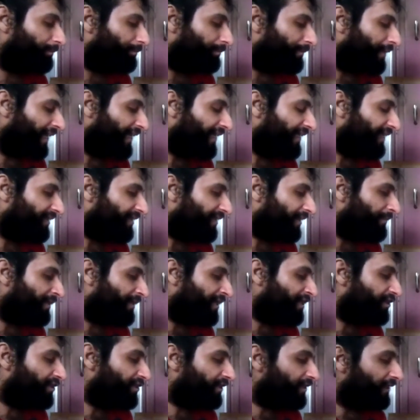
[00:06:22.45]
mic, as I
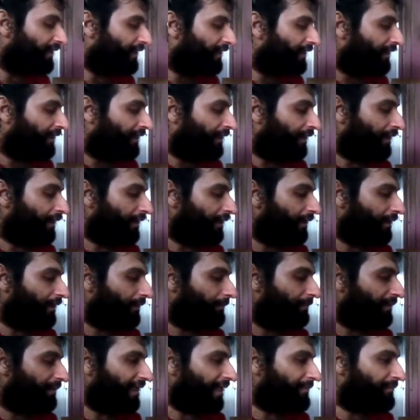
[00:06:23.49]
mentioned,
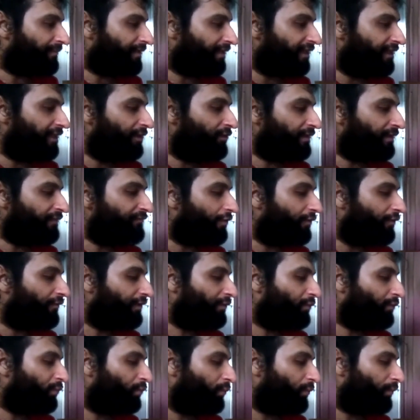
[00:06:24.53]
but I'm really looking
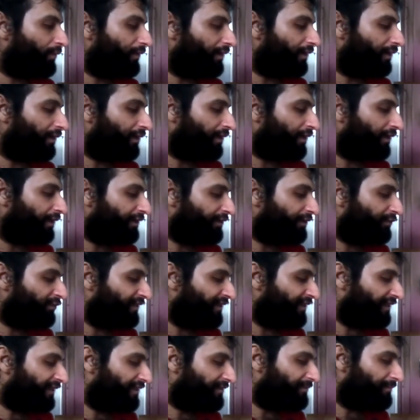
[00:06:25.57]
forward to
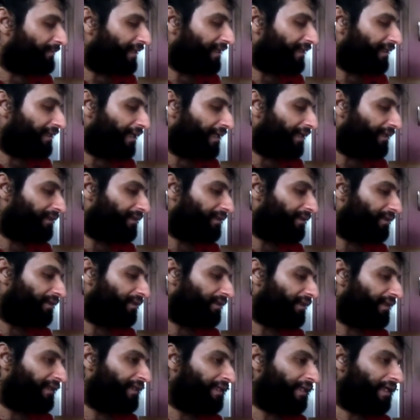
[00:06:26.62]
using this mic, and
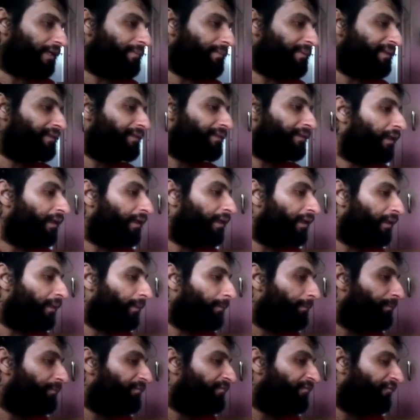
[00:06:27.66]
in the coming
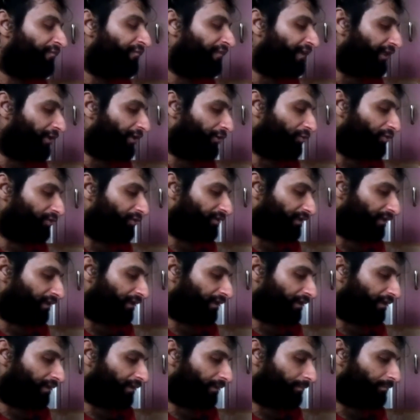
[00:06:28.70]
videos
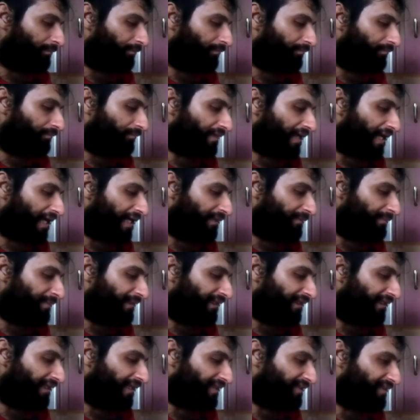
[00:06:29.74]
I'll
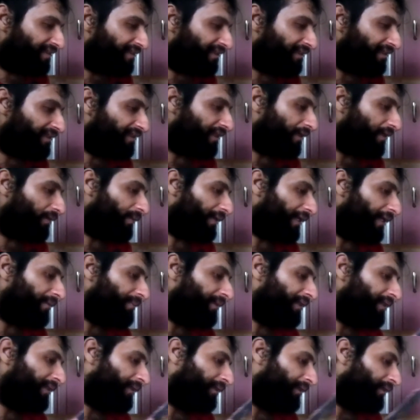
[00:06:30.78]
be testing this out. I'll
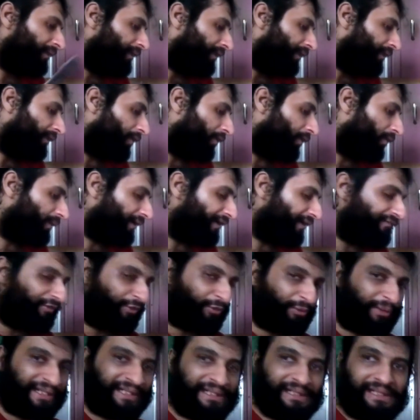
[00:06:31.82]
be, you know,
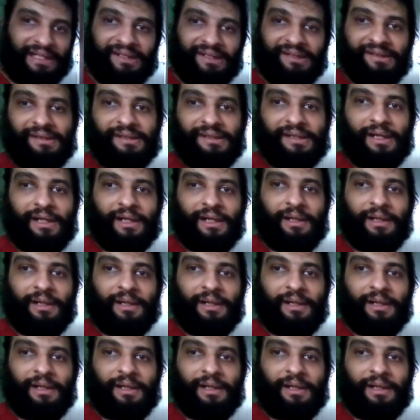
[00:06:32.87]
reviewing this,